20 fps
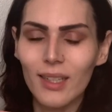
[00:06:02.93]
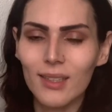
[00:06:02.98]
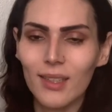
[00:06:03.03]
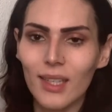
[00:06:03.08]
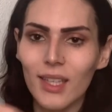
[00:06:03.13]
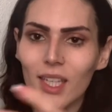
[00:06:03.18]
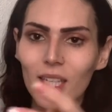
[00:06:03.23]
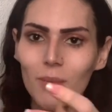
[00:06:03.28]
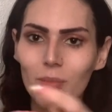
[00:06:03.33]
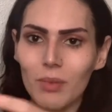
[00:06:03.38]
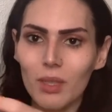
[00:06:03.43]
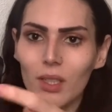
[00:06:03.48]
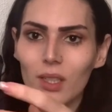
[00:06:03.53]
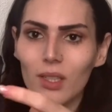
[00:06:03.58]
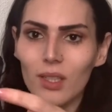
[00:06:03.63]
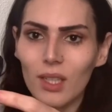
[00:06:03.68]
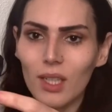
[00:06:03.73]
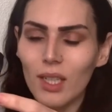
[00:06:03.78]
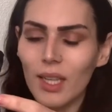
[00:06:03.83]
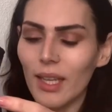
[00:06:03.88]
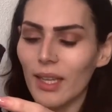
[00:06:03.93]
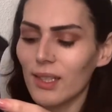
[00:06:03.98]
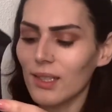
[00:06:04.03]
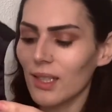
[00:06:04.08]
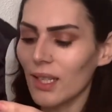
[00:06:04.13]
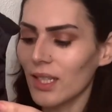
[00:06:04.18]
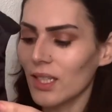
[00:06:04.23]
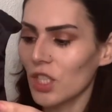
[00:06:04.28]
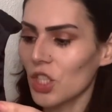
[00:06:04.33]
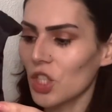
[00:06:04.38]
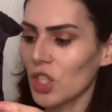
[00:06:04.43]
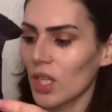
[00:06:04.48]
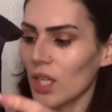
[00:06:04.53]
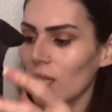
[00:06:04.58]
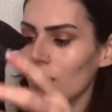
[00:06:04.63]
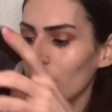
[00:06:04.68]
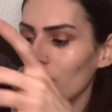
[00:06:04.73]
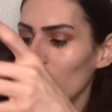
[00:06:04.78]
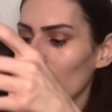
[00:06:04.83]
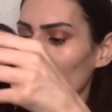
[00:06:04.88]
and keep the legs in shape.
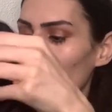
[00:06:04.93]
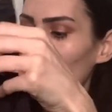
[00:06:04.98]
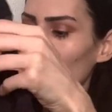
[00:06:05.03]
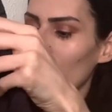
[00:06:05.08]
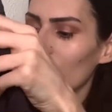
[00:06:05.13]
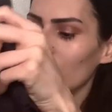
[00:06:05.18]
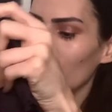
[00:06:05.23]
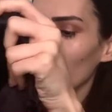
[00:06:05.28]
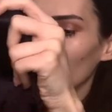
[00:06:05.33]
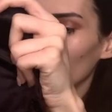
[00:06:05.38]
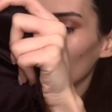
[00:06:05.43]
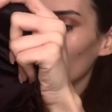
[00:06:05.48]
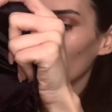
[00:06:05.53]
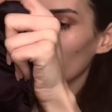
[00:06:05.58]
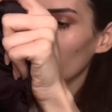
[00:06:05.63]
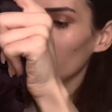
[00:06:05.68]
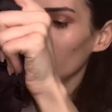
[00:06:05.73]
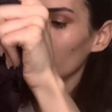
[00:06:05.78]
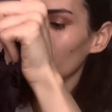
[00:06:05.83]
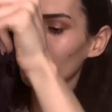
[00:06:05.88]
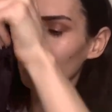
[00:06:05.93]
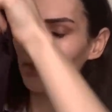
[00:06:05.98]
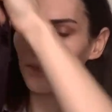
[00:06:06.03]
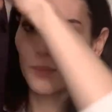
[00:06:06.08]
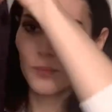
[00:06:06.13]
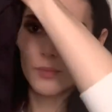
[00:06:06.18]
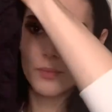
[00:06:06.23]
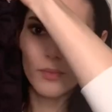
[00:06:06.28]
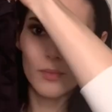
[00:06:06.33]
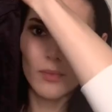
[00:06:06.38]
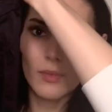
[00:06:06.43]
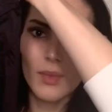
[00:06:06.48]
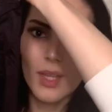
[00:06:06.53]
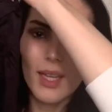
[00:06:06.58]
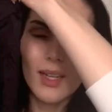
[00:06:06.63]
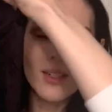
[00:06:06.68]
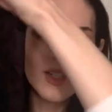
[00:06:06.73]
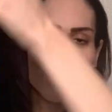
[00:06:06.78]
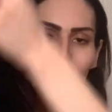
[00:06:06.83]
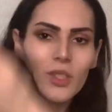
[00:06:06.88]
So that way, I
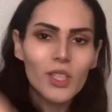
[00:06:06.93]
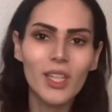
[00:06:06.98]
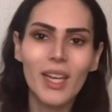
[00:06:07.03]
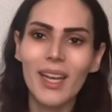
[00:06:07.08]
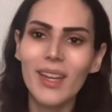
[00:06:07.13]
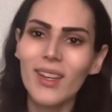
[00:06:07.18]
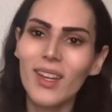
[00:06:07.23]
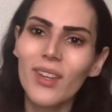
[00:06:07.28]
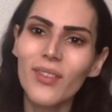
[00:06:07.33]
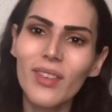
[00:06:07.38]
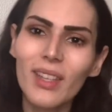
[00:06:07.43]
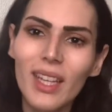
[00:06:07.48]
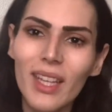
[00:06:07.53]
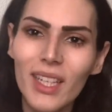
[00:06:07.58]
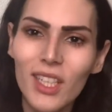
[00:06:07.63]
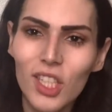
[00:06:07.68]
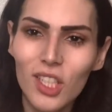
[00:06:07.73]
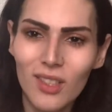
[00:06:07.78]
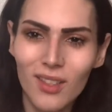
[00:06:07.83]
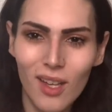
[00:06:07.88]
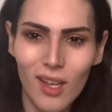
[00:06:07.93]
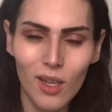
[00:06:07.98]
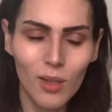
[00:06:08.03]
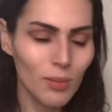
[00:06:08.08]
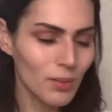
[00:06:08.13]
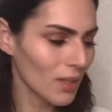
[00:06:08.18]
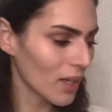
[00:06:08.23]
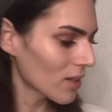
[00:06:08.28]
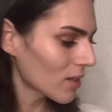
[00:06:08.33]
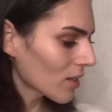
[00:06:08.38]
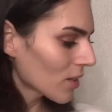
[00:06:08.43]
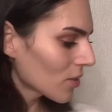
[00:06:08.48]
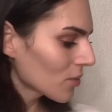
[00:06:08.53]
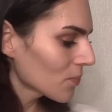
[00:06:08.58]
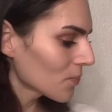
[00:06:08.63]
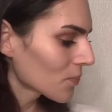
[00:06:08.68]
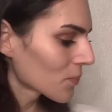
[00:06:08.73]
don't know, I feel like it just helps, I don't know.